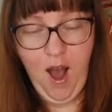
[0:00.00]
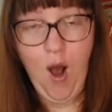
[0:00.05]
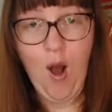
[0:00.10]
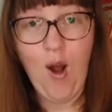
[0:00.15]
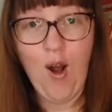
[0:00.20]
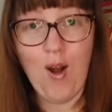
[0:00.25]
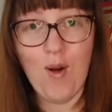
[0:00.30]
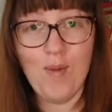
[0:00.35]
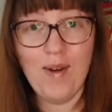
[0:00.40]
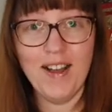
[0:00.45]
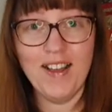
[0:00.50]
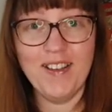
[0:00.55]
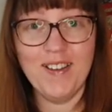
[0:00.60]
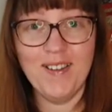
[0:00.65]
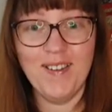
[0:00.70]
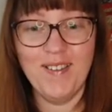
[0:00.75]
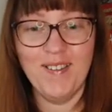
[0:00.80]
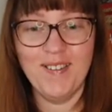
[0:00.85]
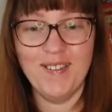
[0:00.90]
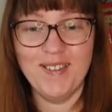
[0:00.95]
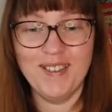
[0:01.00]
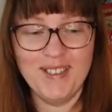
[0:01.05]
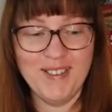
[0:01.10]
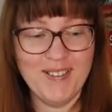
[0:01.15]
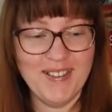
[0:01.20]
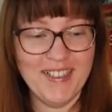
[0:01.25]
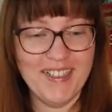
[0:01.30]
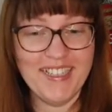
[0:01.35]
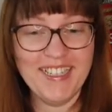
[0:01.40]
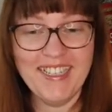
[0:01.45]
Oh my god, you
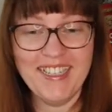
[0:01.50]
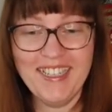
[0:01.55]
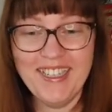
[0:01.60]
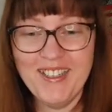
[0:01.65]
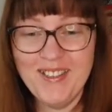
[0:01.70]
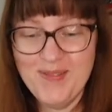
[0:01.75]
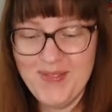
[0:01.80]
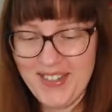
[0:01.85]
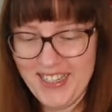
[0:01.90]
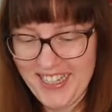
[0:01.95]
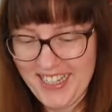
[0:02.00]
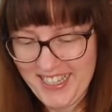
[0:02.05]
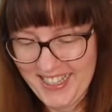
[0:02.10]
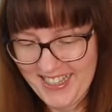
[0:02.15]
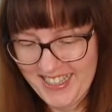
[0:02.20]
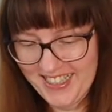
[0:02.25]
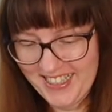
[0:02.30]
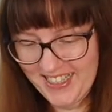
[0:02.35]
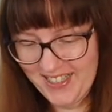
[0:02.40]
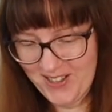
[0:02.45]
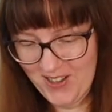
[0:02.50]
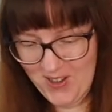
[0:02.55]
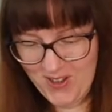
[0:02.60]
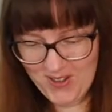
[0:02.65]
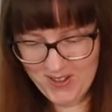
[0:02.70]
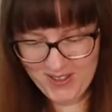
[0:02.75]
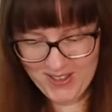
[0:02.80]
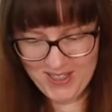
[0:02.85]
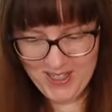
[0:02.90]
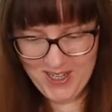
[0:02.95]
are kidding me. This is
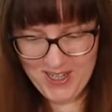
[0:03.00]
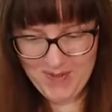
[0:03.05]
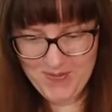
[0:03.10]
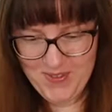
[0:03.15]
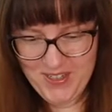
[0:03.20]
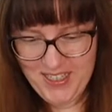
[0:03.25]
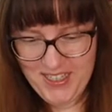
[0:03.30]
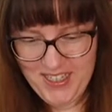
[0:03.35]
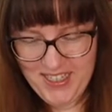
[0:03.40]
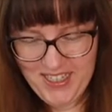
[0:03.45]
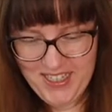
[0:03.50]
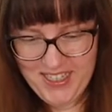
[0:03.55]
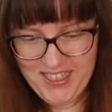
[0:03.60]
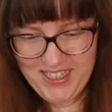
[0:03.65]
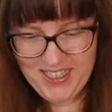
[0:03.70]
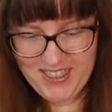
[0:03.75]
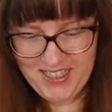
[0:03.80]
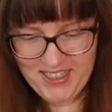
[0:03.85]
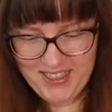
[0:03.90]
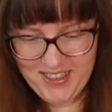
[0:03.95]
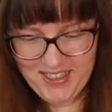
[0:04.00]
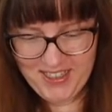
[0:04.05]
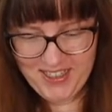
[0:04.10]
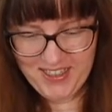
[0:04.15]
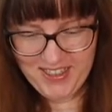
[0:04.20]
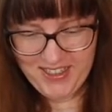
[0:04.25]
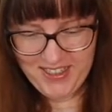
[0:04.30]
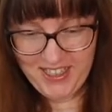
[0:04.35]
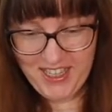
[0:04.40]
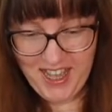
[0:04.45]
awesome. So
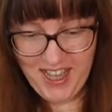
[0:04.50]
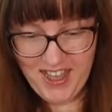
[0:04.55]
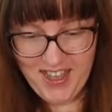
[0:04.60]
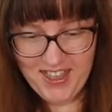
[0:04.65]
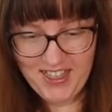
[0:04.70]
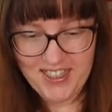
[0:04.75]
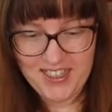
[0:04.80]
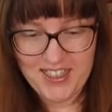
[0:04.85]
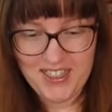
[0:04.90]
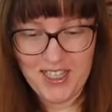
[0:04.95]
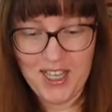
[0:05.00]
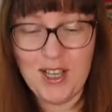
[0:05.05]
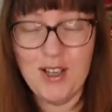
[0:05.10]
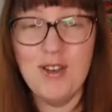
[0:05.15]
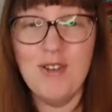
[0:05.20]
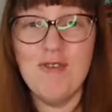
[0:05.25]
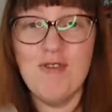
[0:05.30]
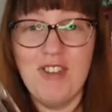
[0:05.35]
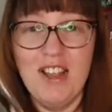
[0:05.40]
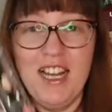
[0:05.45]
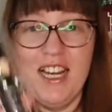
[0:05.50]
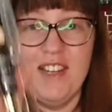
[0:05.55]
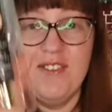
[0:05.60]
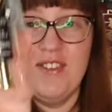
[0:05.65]
yeah, it's the really,